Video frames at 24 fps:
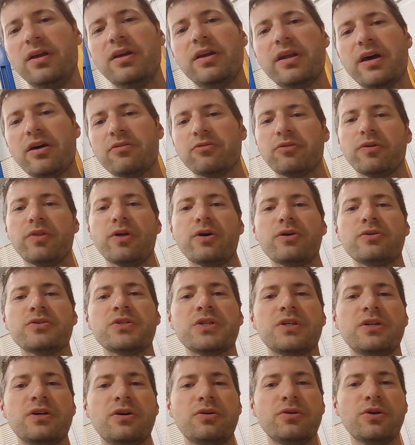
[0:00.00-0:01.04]
Now, for those
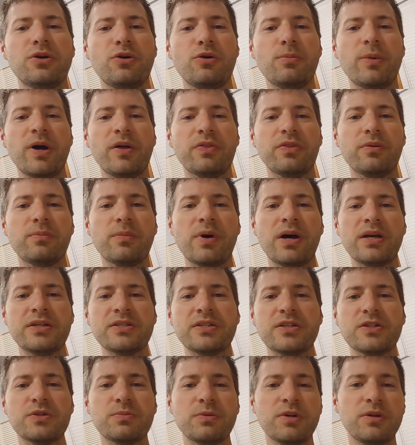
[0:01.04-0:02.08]
that don't know about the
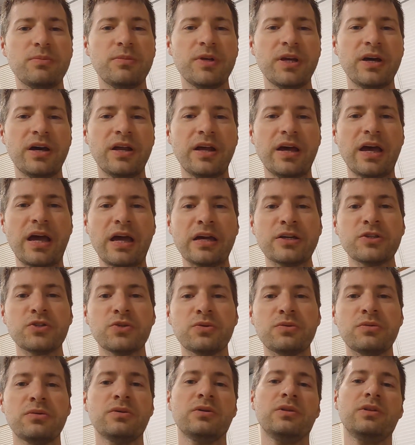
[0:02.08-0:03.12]
Mazdaspeed Miata
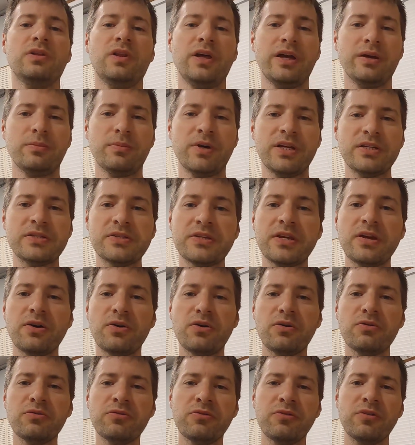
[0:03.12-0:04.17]
Axle, like
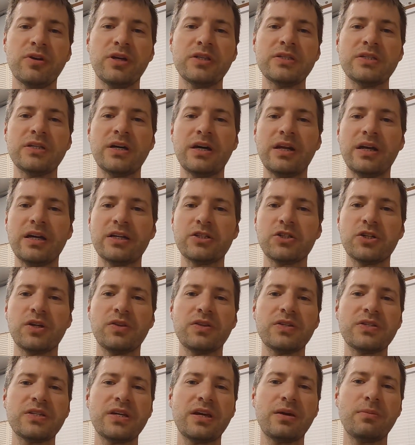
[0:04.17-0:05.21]
myself, it's not actually
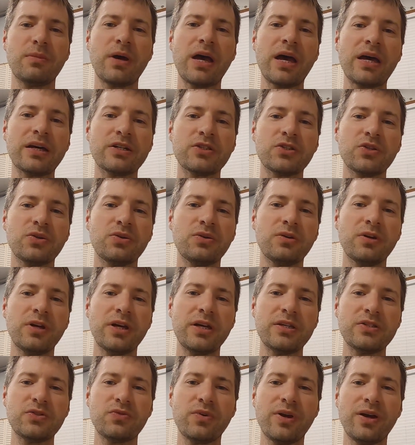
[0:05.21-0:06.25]
the same axle
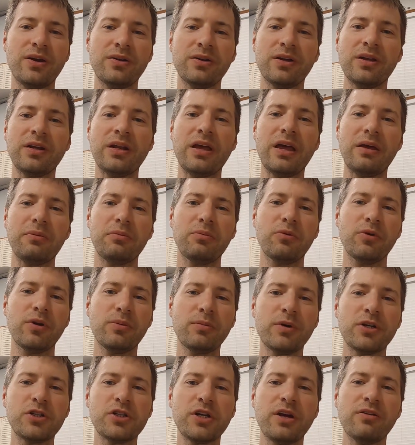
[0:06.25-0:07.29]
as found on pretty
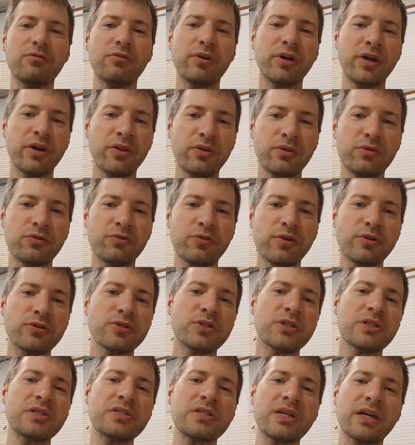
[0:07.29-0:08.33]
much every other
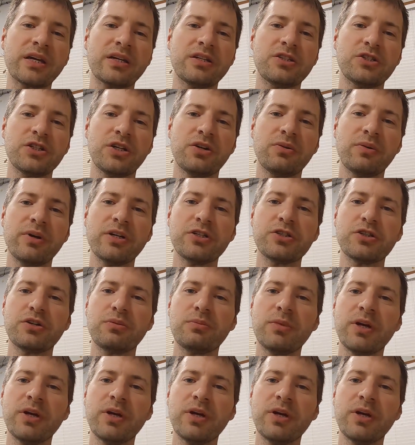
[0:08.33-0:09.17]
first and second generation